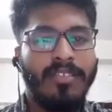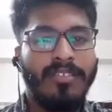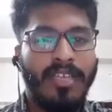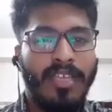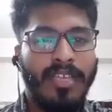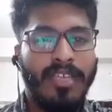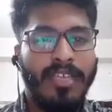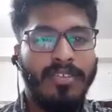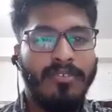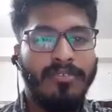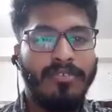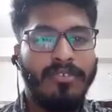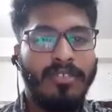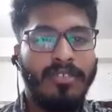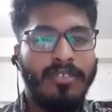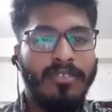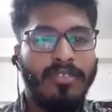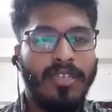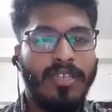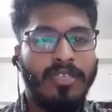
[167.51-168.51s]
Thank you,
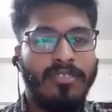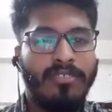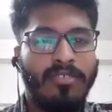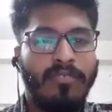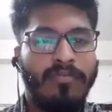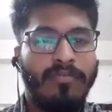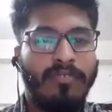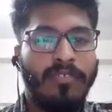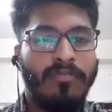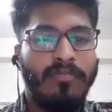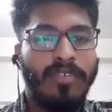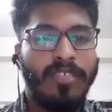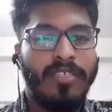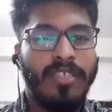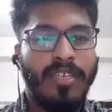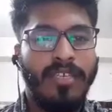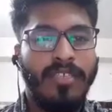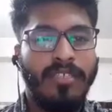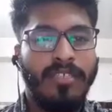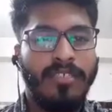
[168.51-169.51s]
sir. That's all from my
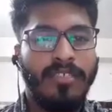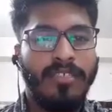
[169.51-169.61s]
side.